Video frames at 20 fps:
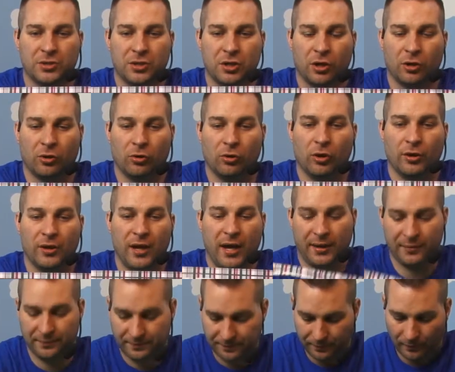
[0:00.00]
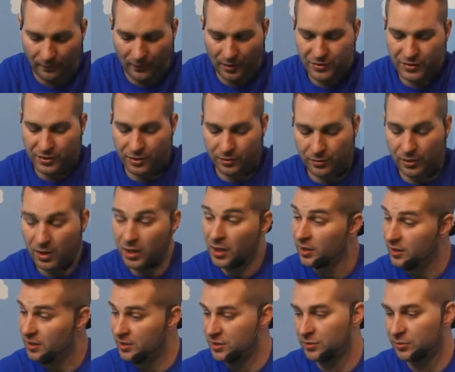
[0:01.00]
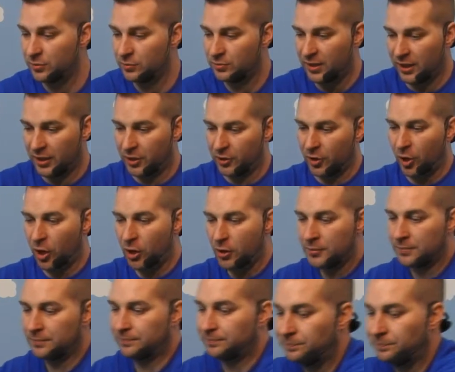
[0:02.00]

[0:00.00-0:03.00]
charcoal on that. So just take your dog,